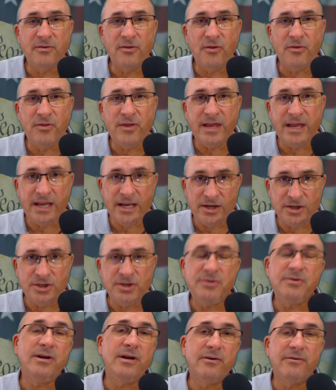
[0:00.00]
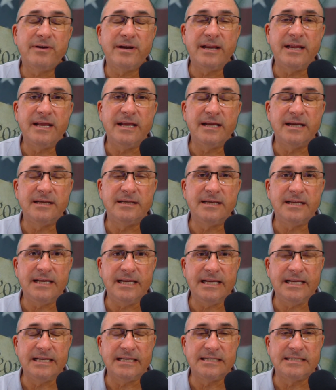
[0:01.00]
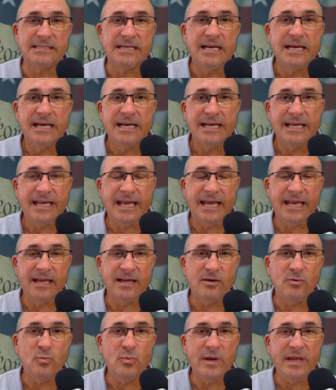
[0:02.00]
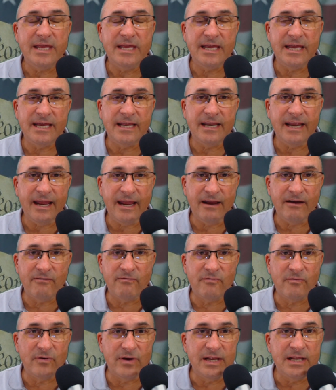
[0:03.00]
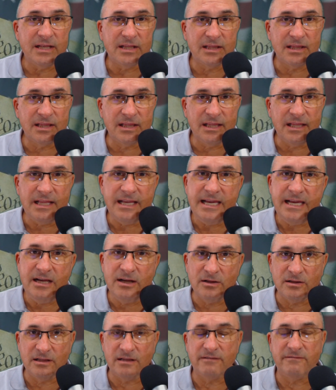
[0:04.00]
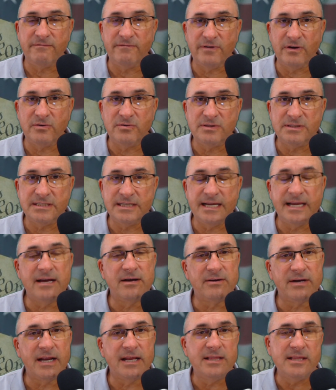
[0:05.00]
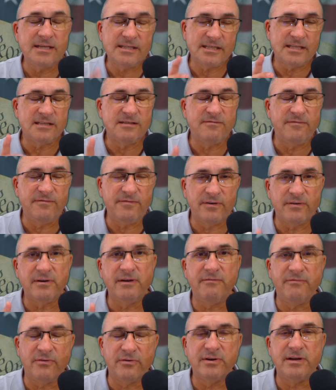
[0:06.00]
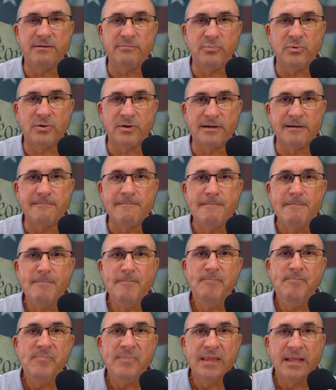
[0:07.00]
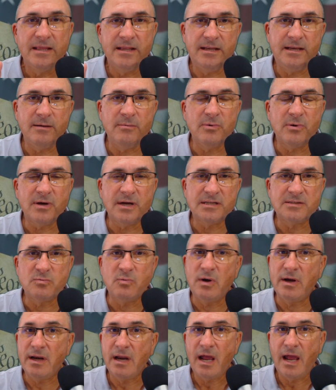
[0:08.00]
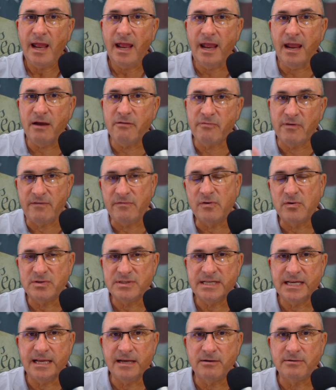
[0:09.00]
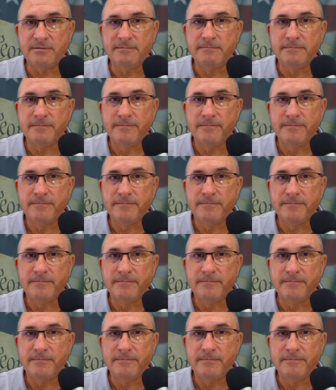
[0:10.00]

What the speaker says: the issue here at hand is, can we get every legal vote to count? And this is very, very important. The Democrats want every vote to count.